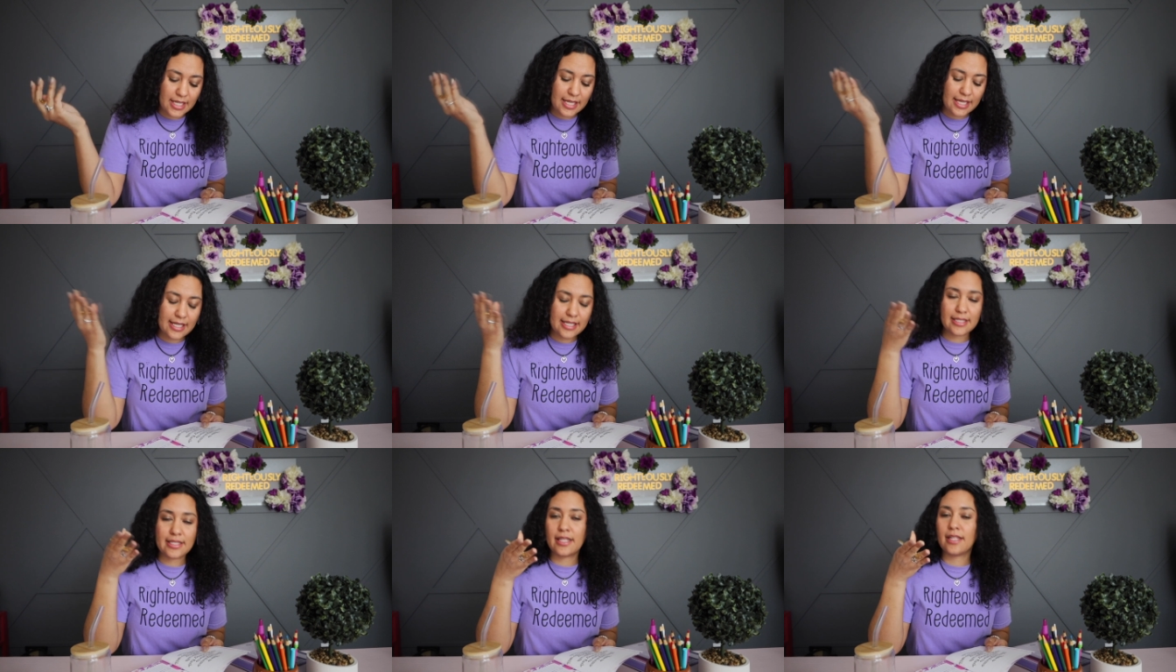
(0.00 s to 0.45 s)

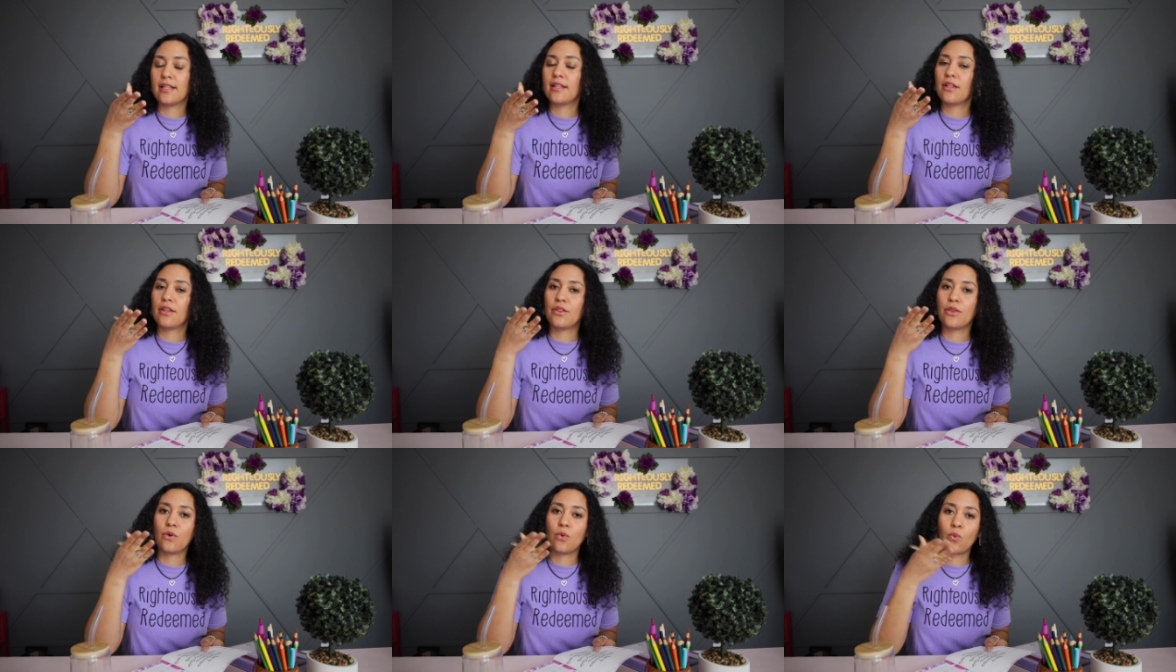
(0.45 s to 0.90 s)
is it
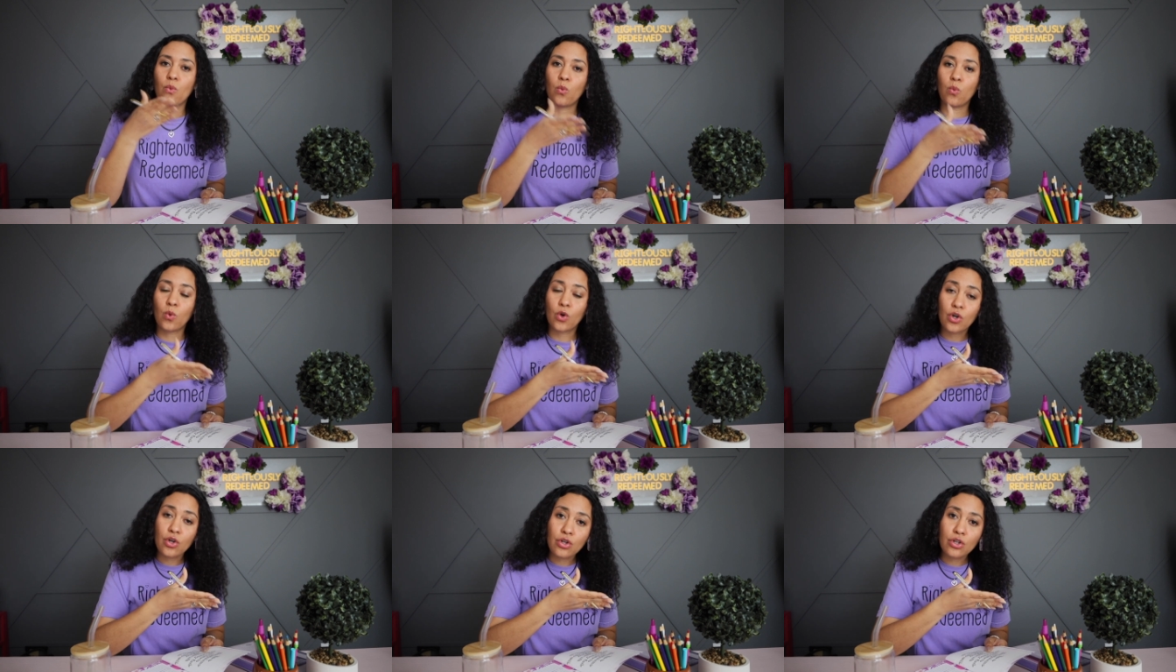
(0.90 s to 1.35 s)
the
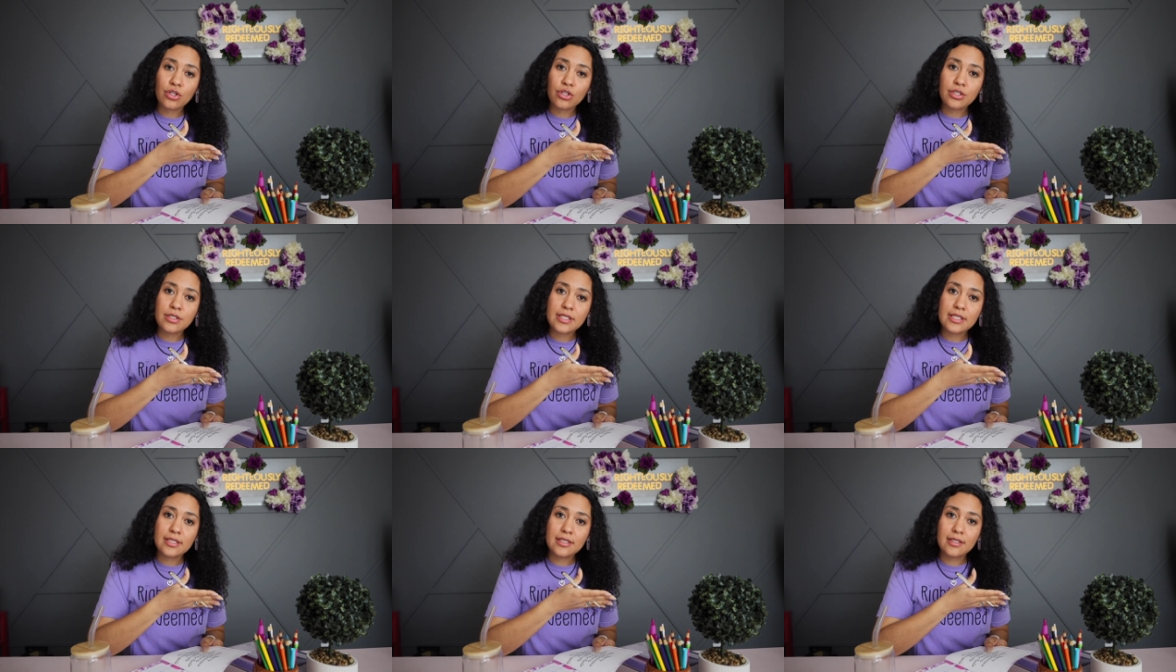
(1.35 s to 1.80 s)

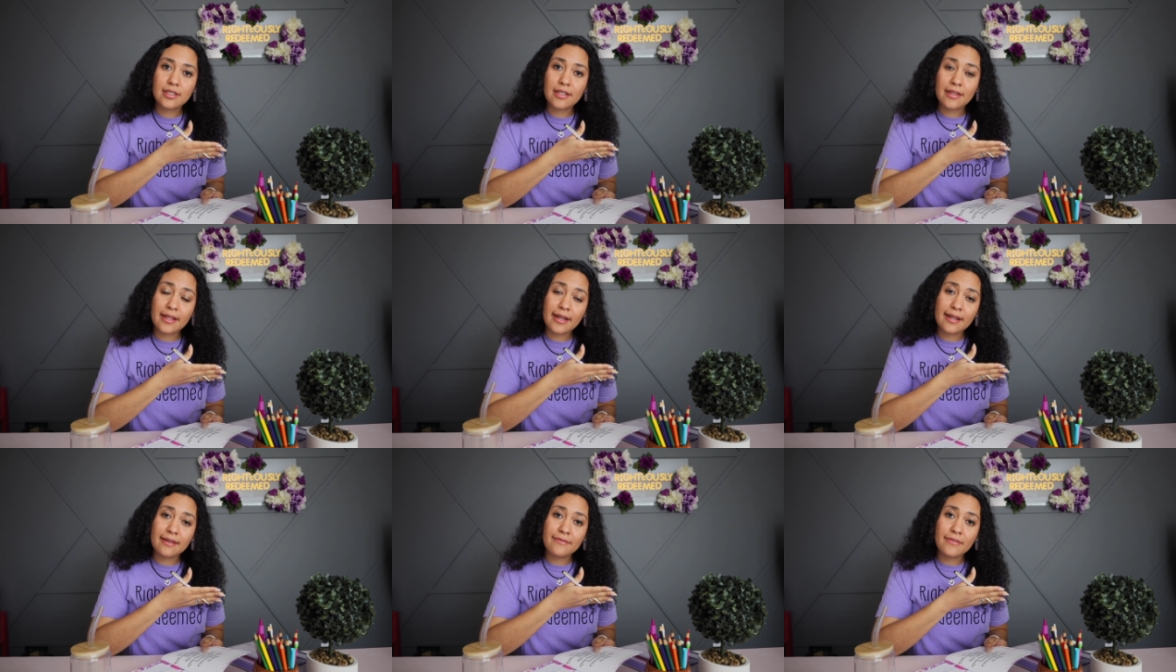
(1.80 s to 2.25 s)
world
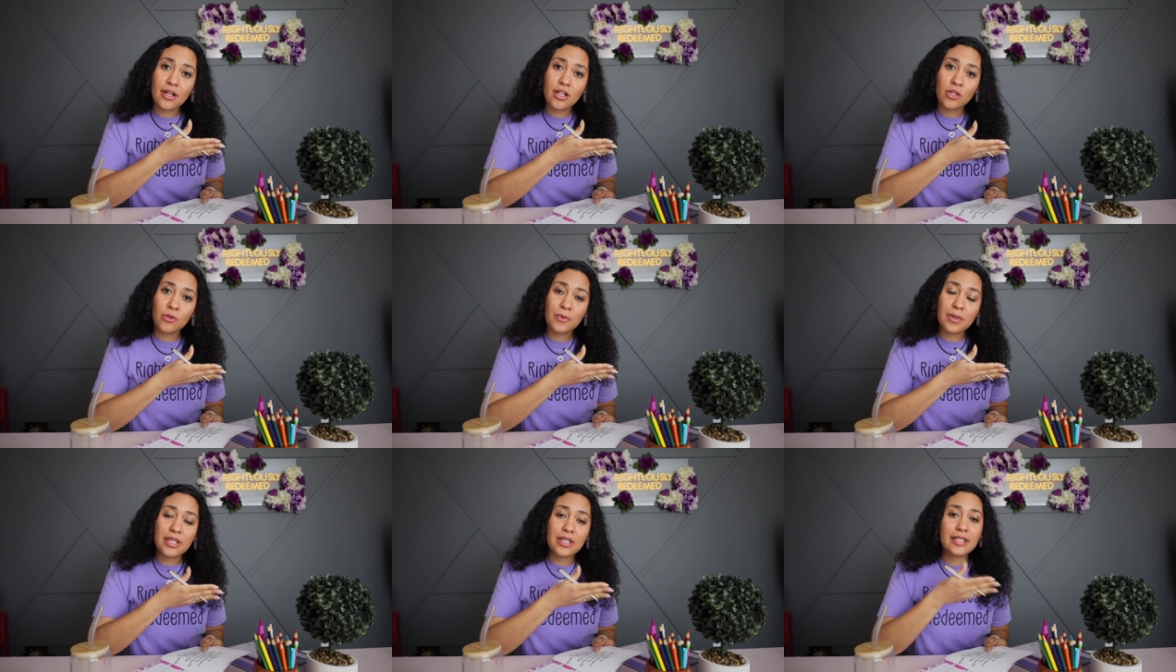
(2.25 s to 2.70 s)
that I'm
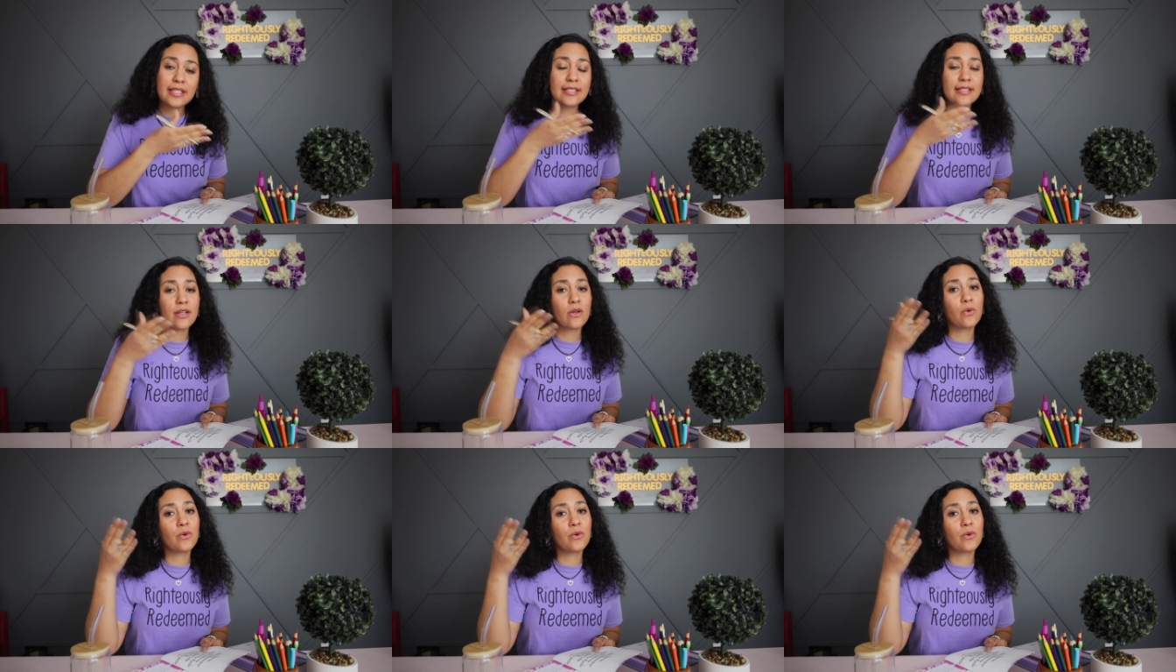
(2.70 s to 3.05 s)
following it